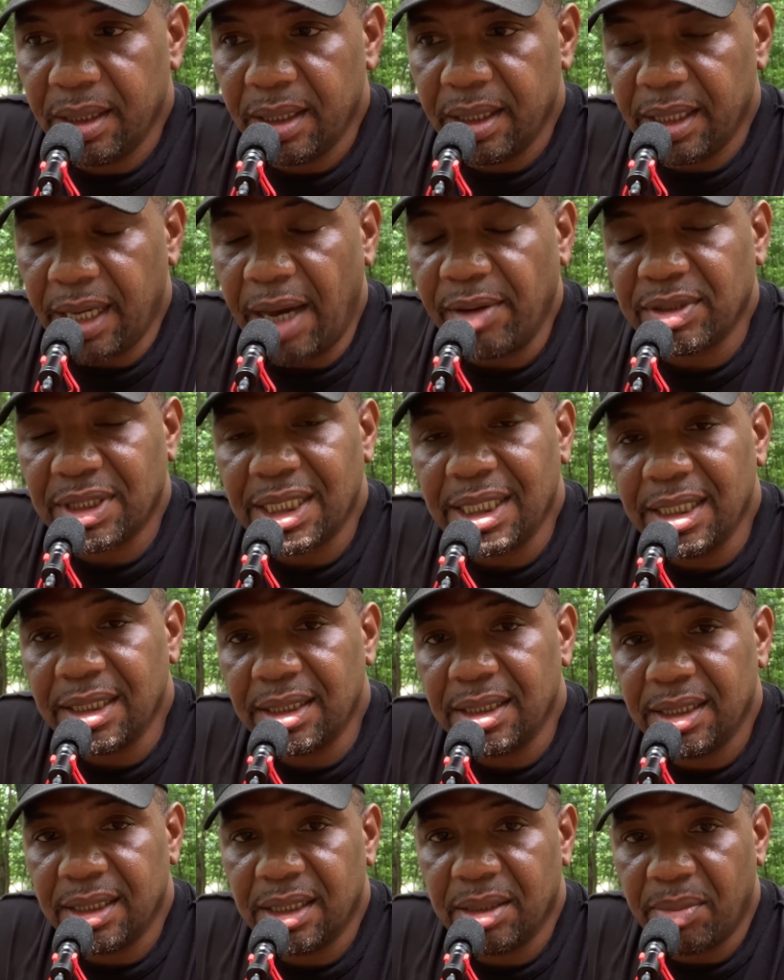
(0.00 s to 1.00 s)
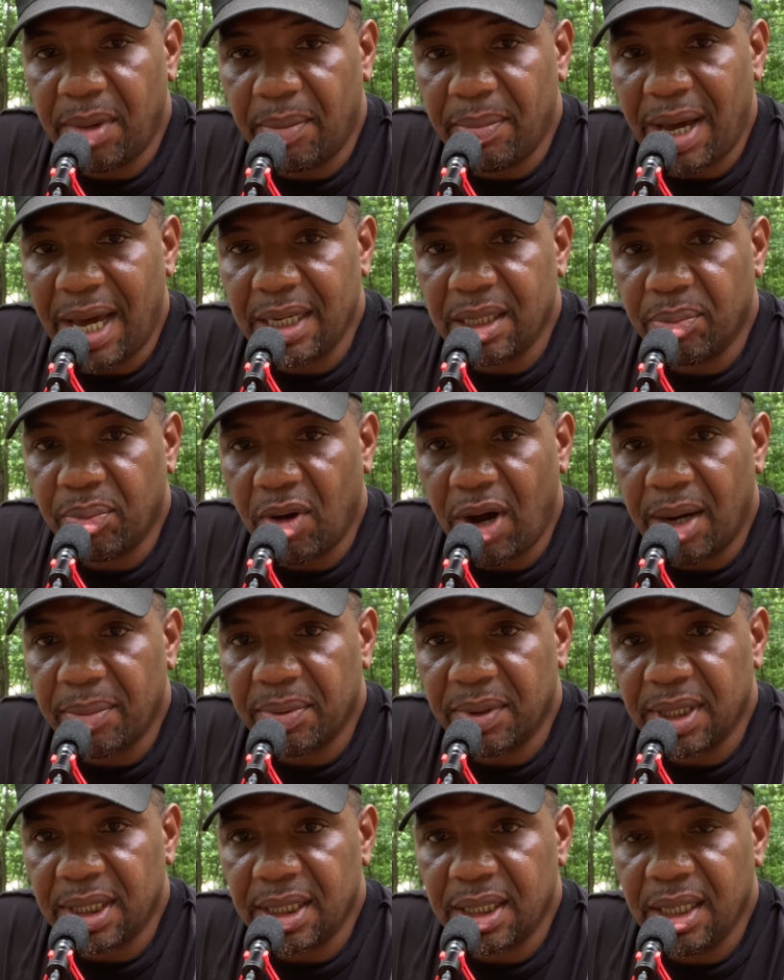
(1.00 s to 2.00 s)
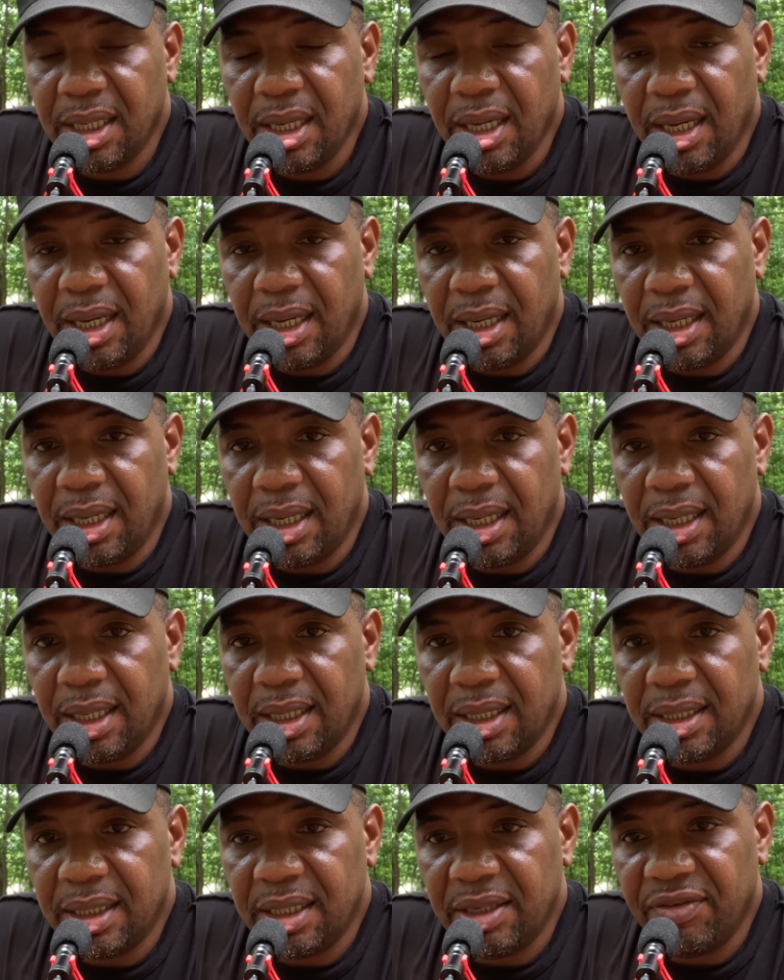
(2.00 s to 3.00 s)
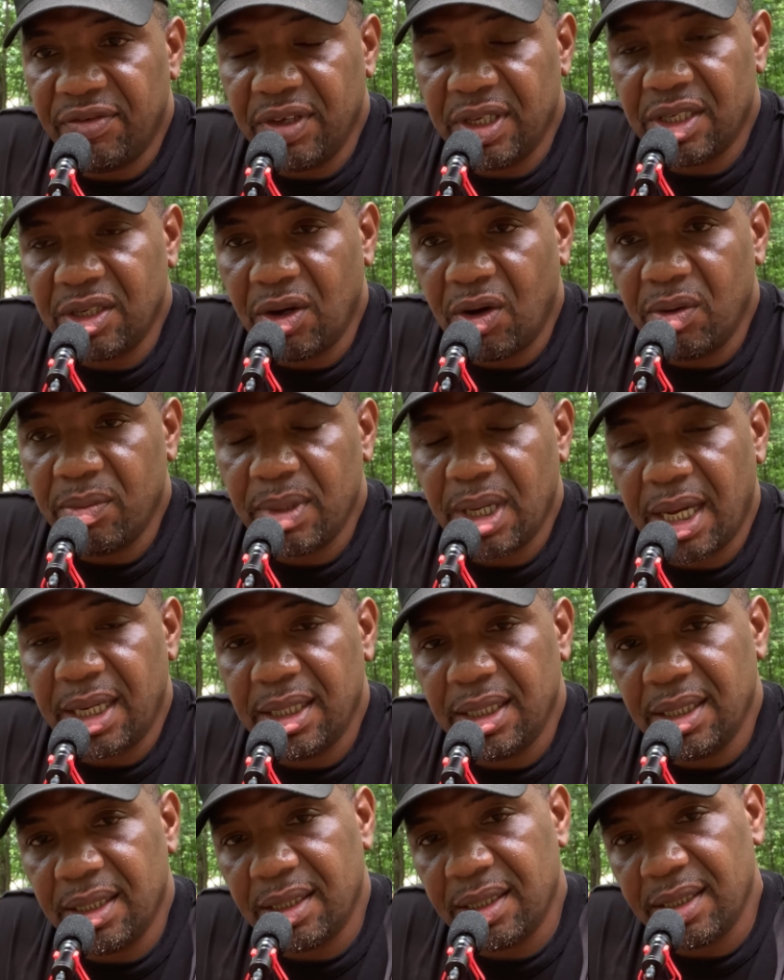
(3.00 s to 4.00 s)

I was listening to my body properly. If it told me I needed